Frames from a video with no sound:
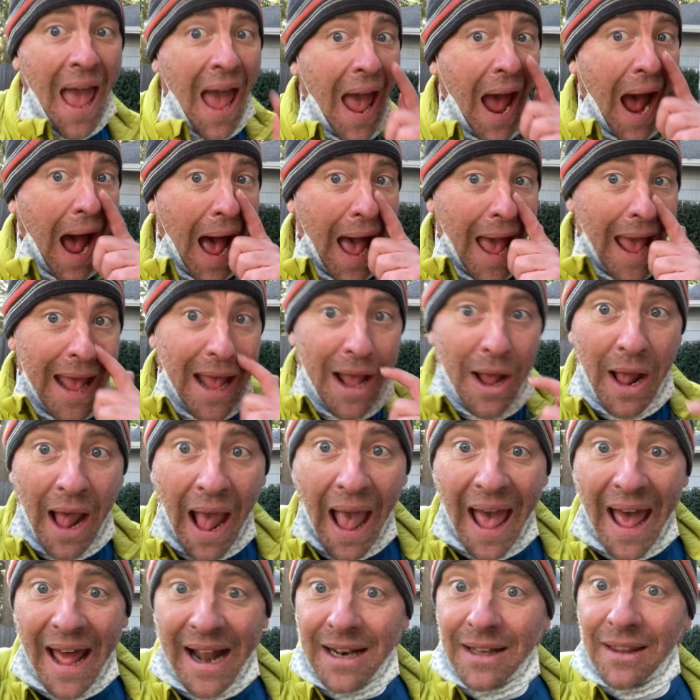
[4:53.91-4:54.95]
I
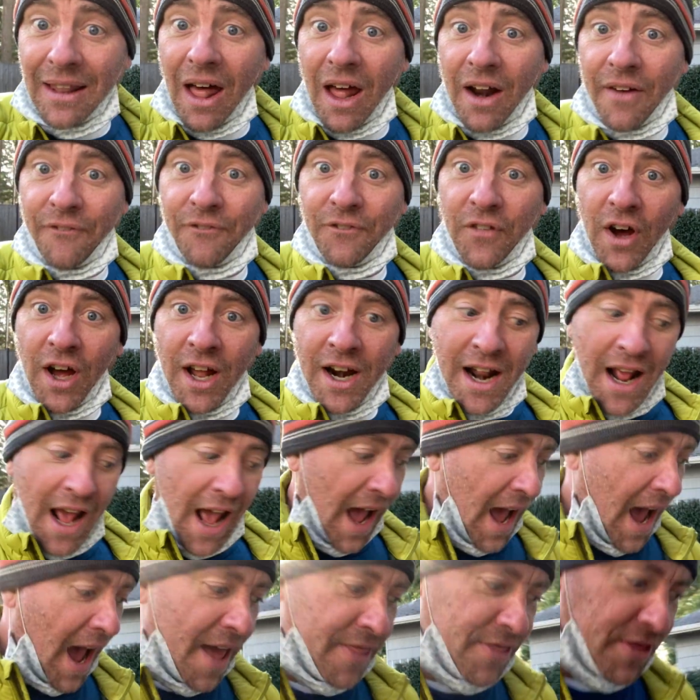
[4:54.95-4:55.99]
had a lot of fun. I